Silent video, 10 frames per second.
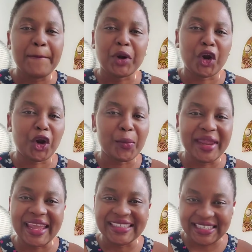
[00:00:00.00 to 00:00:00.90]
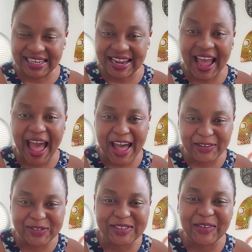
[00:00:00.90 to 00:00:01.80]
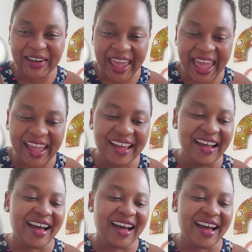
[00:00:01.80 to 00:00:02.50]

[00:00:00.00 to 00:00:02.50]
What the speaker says: permanent in the house, okay?